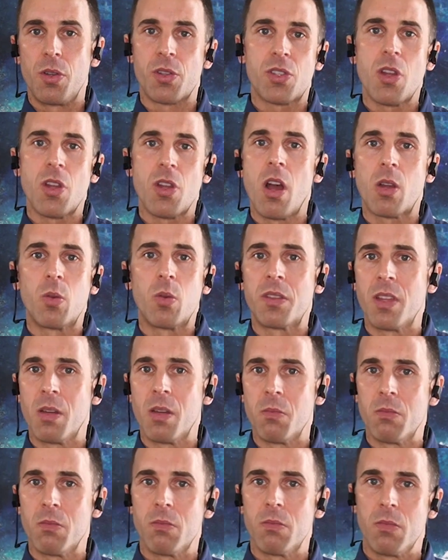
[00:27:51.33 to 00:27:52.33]
stock with
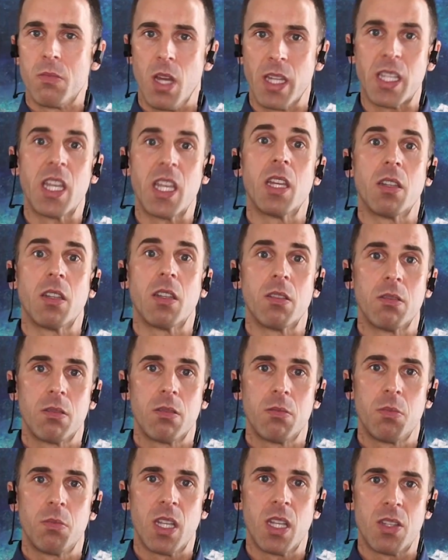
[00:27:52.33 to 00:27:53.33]
them again,
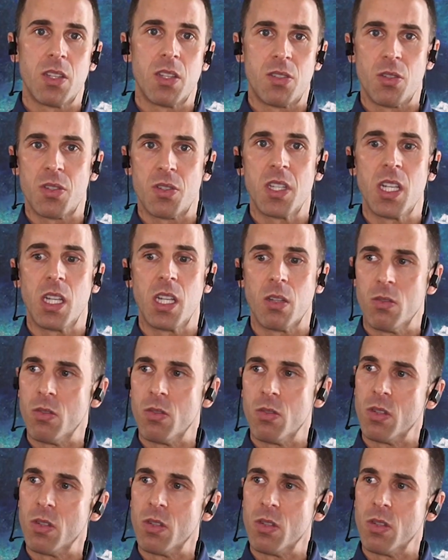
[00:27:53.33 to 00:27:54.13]
because they're seeing,